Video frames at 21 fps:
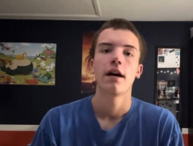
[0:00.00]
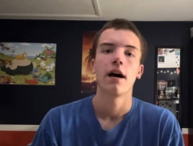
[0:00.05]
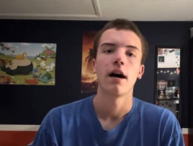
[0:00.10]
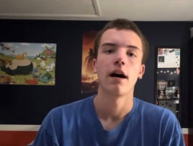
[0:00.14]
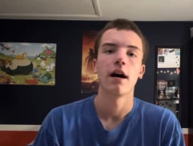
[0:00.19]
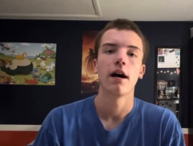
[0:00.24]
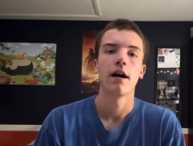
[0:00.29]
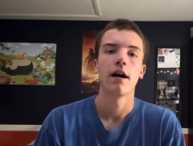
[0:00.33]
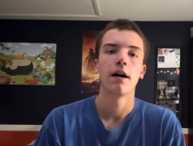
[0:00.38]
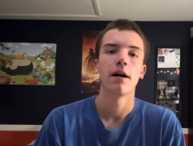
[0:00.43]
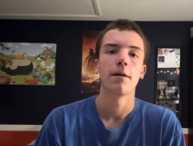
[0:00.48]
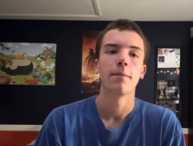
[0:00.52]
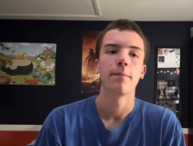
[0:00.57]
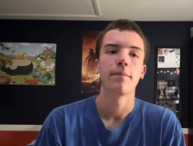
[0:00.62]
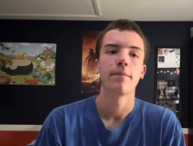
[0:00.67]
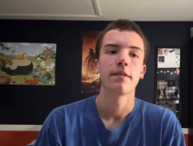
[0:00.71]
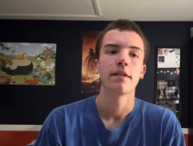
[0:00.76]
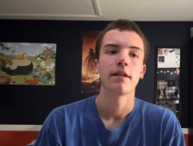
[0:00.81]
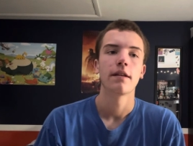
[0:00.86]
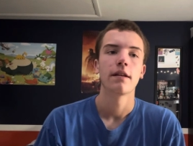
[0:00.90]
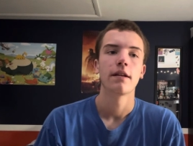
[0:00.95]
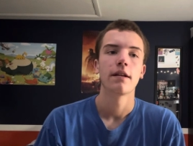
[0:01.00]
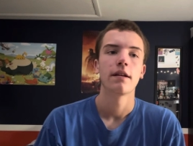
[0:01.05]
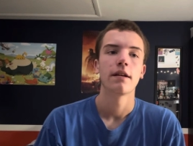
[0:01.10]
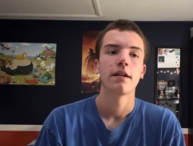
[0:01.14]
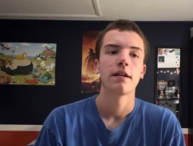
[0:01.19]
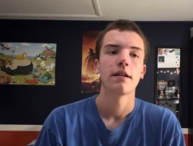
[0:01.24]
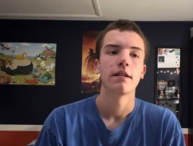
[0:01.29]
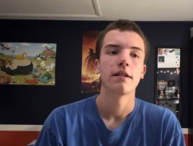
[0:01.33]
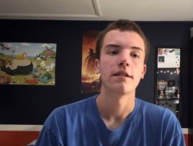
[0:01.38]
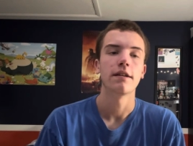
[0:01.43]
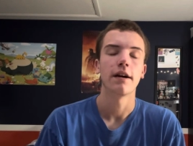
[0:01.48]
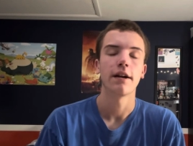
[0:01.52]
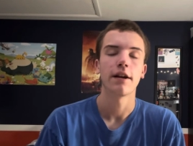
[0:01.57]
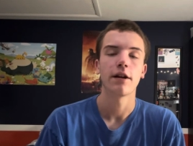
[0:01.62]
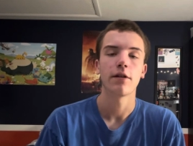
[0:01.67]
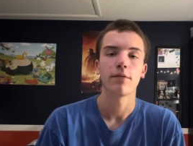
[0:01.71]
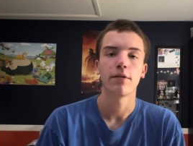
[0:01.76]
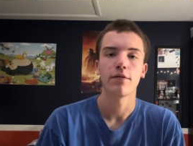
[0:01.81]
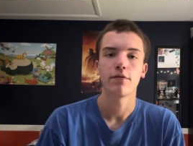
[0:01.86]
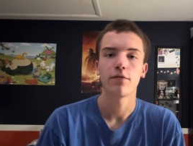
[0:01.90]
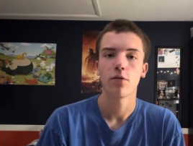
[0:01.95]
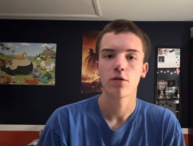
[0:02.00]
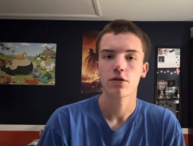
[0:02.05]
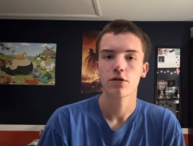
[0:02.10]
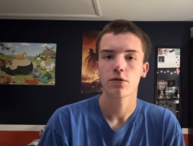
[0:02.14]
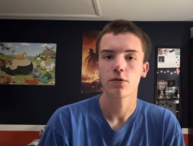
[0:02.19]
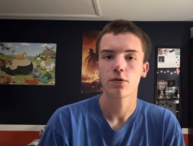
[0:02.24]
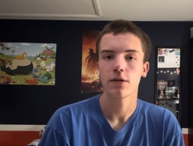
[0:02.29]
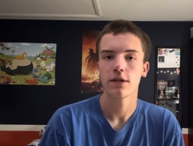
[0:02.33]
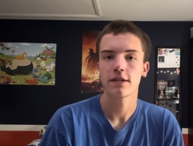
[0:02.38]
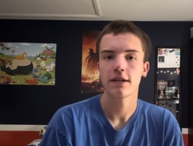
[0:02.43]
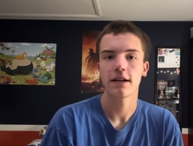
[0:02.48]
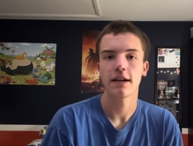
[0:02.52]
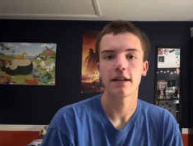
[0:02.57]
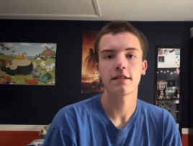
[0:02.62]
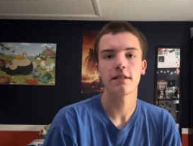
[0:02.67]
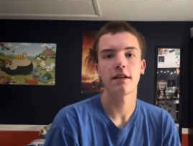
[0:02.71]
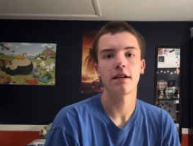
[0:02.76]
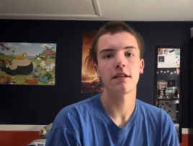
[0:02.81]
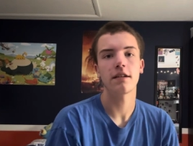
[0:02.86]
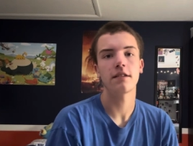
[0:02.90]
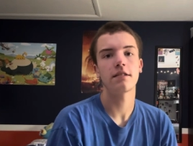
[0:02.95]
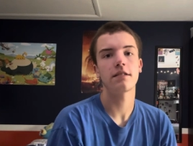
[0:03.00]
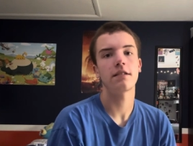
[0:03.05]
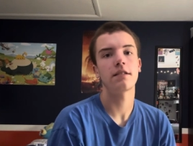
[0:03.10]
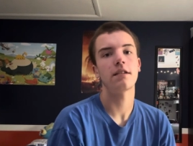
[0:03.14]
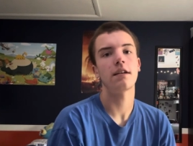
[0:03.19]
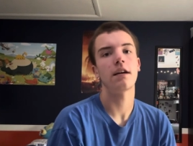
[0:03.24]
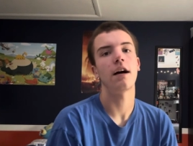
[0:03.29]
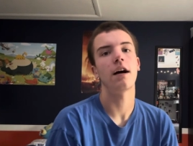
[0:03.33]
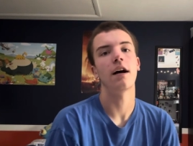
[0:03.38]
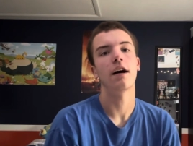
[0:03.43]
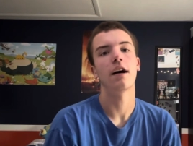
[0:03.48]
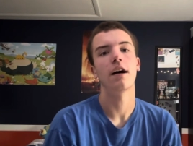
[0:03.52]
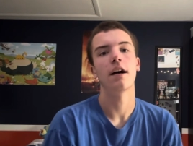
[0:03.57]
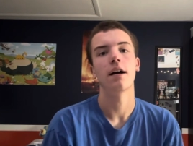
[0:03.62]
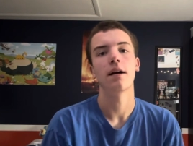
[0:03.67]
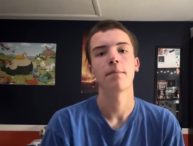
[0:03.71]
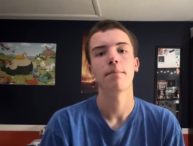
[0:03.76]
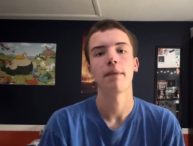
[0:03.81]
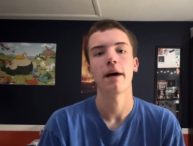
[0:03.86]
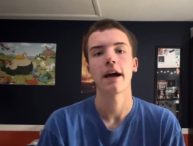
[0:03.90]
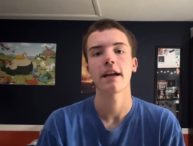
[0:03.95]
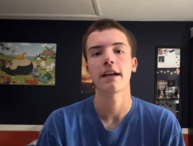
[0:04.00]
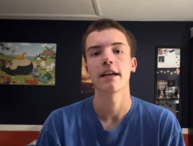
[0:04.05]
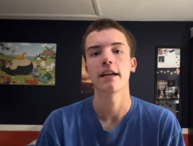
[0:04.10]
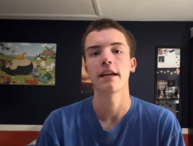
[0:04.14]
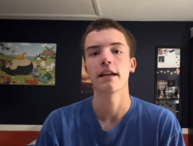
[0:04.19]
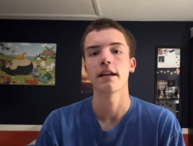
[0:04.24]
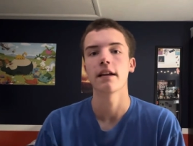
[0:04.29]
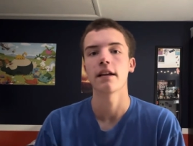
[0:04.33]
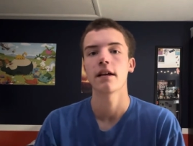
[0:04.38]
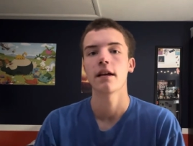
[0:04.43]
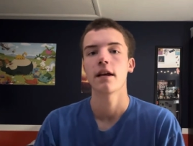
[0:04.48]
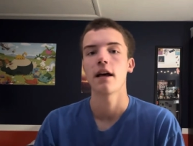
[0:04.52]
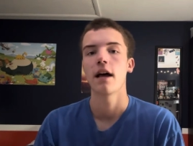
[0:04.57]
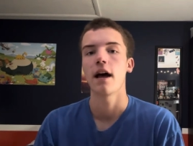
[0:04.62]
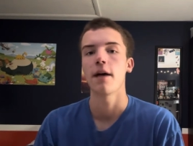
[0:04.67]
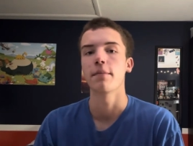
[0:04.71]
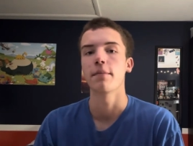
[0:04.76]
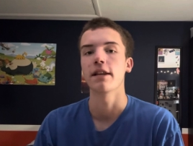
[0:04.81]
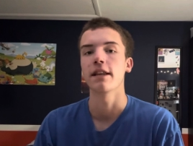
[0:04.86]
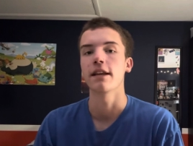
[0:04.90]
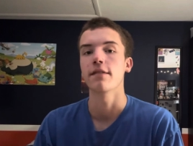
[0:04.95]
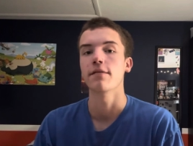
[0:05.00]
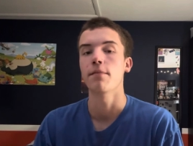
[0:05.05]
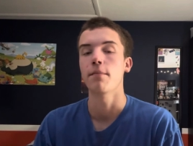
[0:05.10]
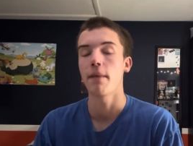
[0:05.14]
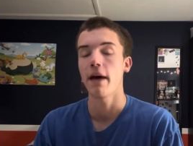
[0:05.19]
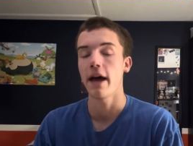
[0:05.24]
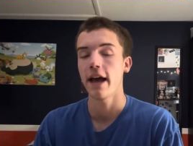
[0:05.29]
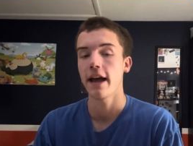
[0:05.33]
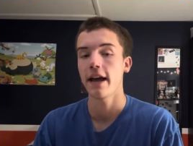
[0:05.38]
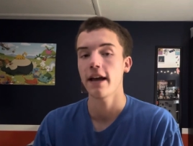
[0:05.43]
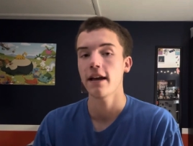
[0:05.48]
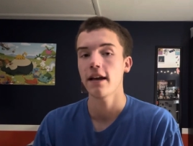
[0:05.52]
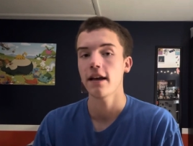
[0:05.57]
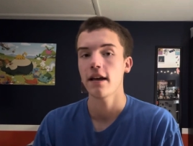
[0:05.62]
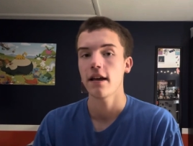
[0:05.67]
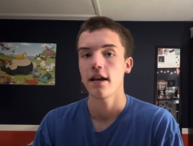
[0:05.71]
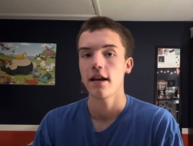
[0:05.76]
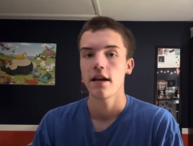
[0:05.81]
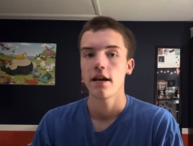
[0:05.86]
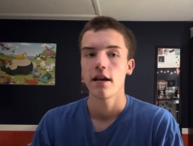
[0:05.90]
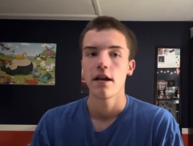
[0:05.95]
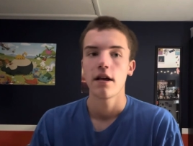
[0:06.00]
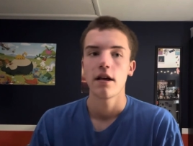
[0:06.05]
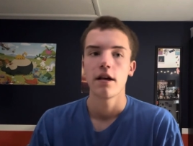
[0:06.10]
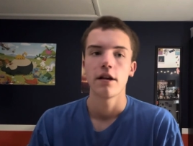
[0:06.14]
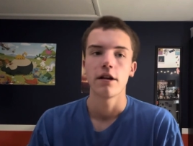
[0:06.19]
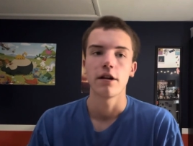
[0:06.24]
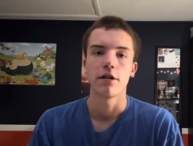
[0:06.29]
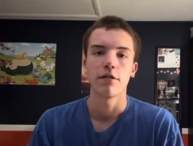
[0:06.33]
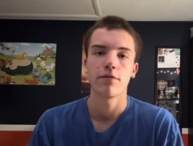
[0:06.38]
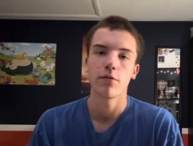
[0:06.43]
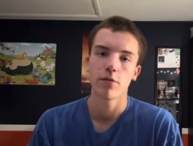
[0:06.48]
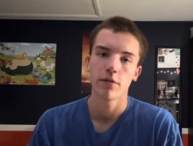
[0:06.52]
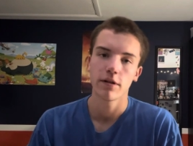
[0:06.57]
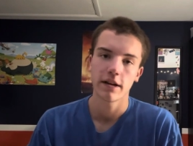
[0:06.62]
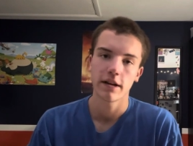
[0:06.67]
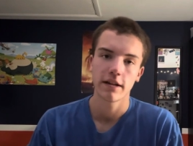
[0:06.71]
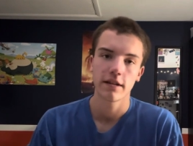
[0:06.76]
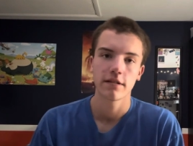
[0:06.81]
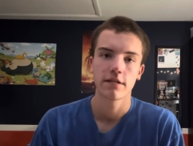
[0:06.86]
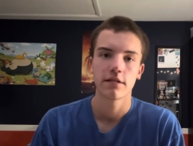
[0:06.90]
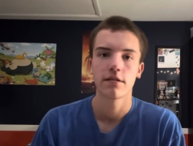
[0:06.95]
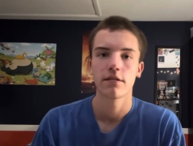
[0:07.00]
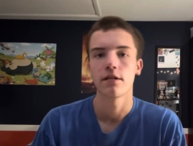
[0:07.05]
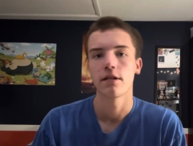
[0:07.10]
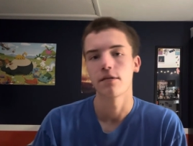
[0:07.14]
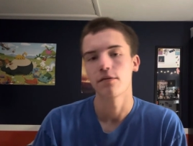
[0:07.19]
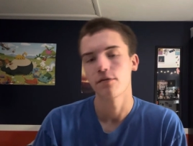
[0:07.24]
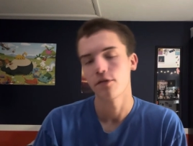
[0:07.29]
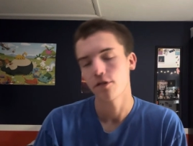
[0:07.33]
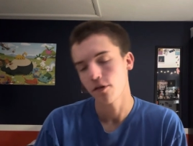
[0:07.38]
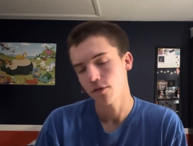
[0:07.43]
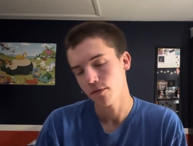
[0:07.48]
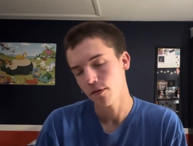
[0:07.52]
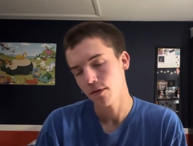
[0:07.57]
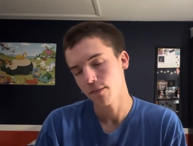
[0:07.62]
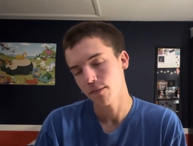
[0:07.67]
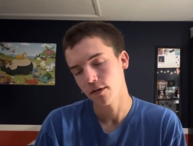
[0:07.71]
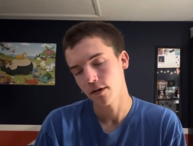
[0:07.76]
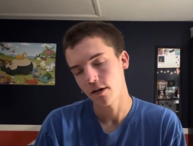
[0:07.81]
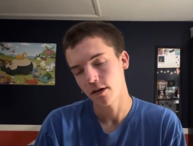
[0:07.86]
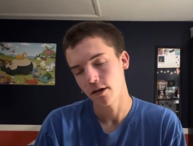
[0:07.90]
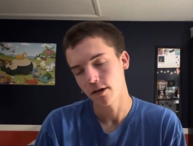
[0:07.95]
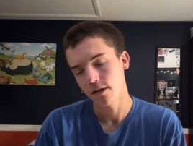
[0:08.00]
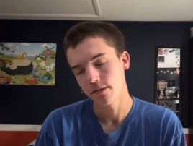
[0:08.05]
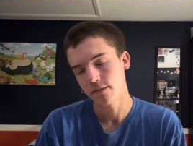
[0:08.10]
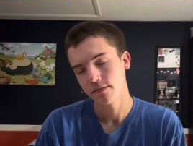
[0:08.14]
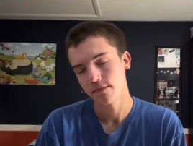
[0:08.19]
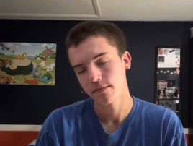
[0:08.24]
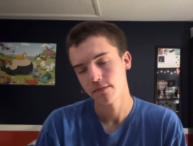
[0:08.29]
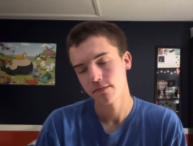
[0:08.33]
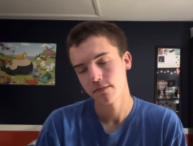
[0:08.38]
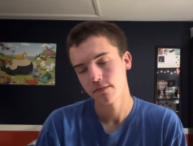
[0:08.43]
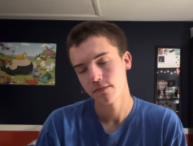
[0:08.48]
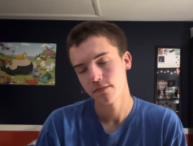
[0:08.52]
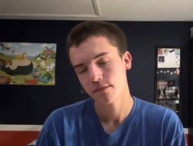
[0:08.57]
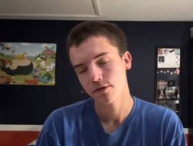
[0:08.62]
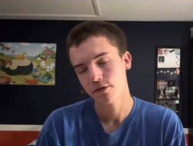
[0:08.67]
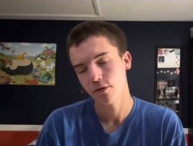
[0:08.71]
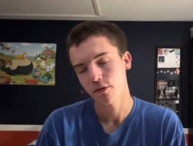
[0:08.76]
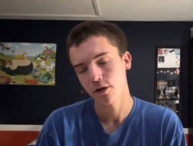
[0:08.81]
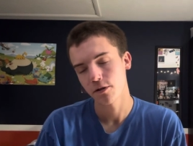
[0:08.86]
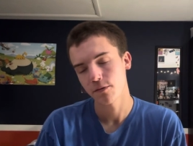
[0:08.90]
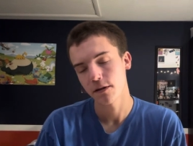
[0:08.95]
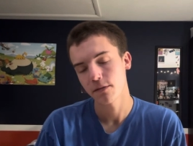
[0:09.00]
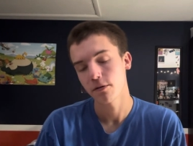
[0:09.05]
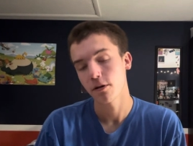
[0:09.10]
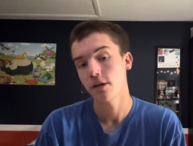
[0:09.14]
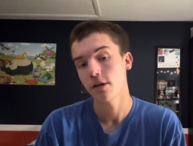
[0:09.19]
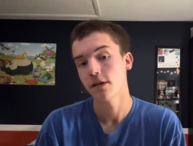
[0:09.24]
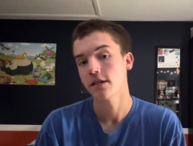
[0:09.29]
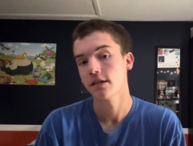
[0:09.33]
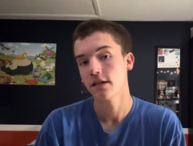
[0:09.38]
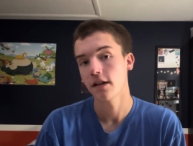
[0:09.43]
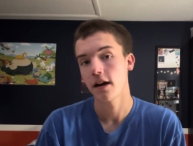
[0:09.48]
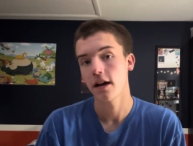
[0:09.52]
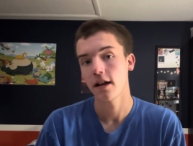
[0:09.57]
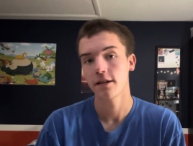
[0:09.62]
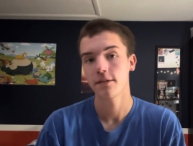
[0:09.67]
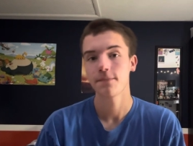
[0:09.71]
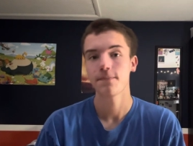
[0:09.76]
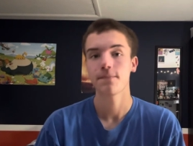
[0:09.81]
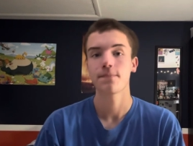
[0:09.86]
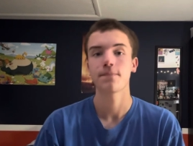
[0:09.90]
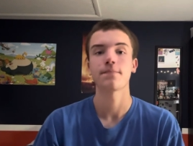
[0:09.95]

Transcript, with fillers: Um, Dunning went four scoreless against us uh, back in, I believe, May. You know, four innings of no uh, scoreless baseball is solid.